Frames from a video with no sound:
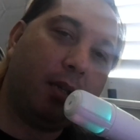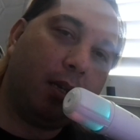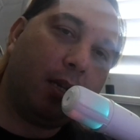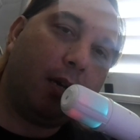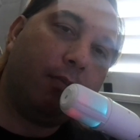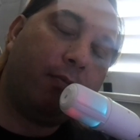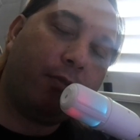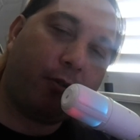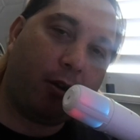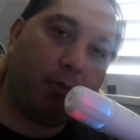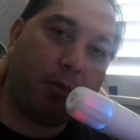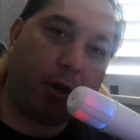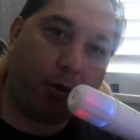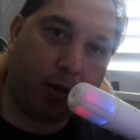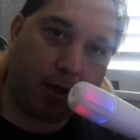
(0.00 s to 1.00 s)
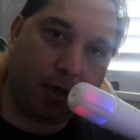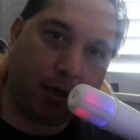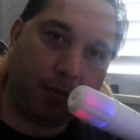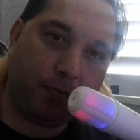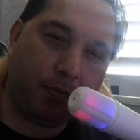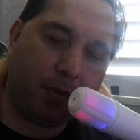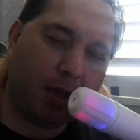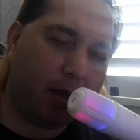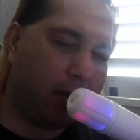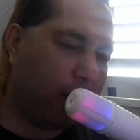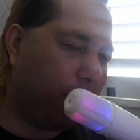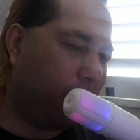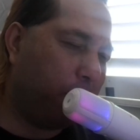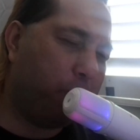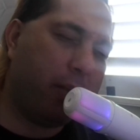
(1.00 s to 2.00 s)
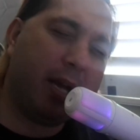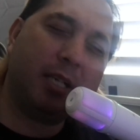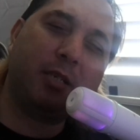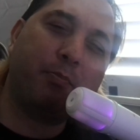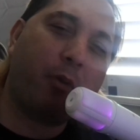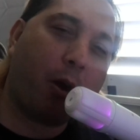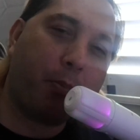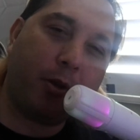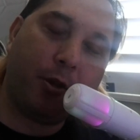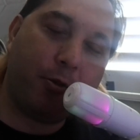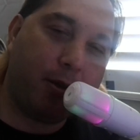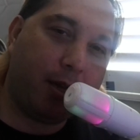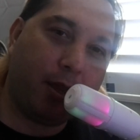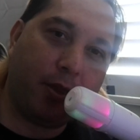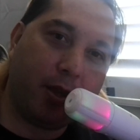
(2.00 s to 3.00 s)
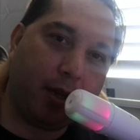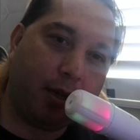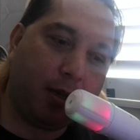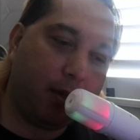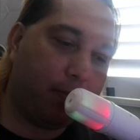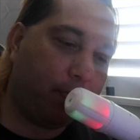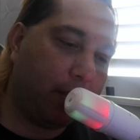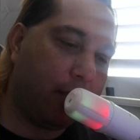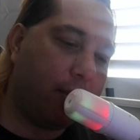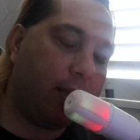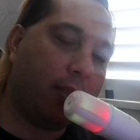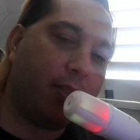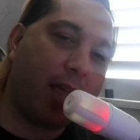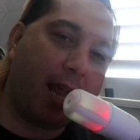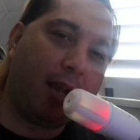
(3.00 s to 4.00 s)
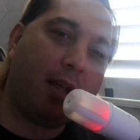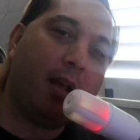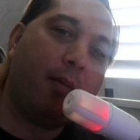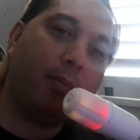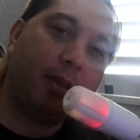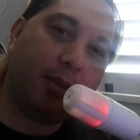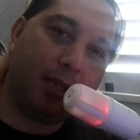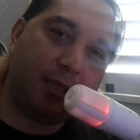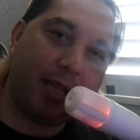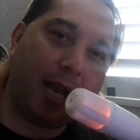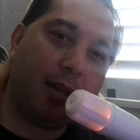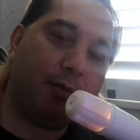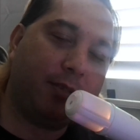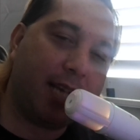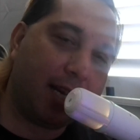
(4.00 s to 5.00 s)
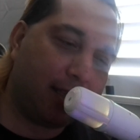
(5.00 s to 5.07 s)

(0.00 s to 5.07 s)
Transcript: the love for America, the best barbecue you can think. You can thank the state of